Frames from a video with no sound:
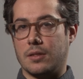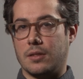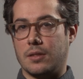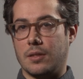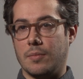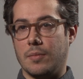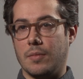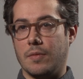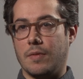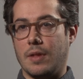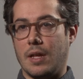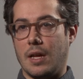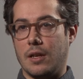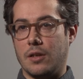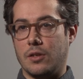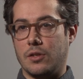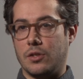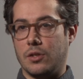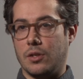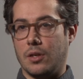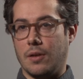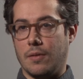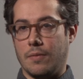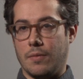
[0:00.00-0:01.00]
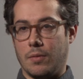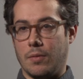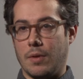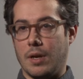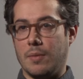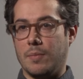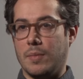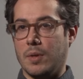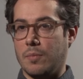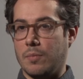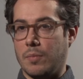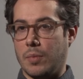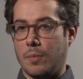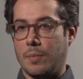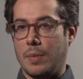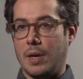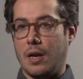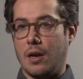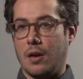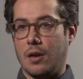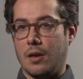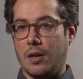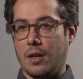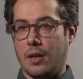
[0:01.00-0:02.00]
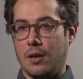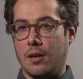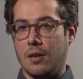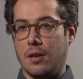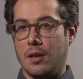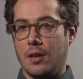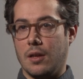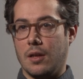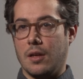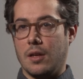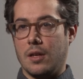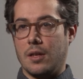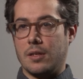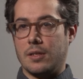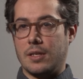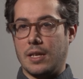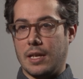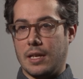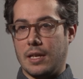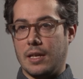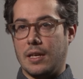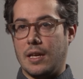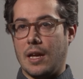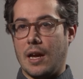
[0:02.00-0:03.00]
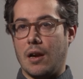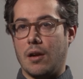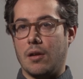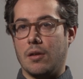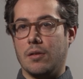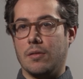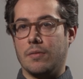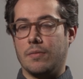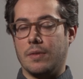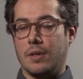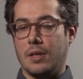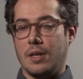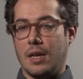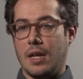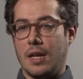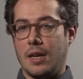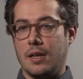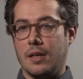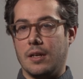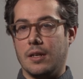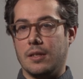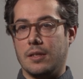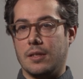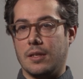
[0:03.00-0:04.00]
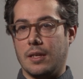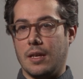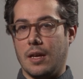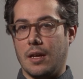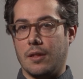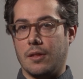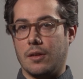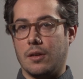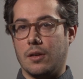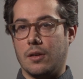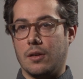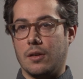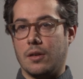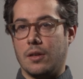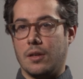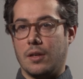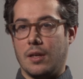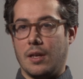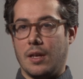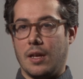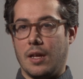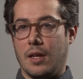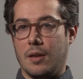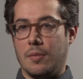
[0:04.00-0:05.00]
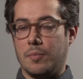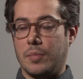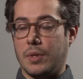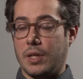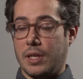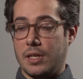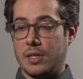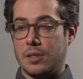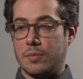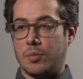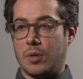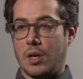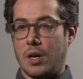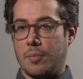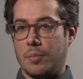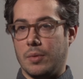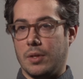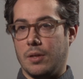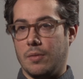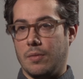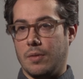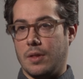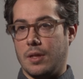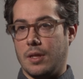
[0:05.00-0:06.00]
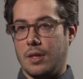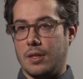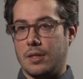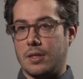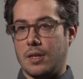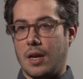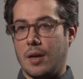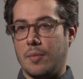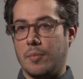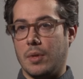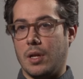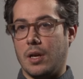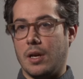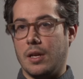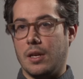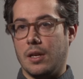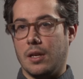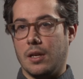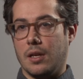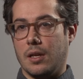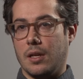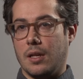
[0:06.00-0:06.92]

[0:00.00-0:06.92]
Some of that should have already been prepared and taken care of and edited together and placed properly within the timeline.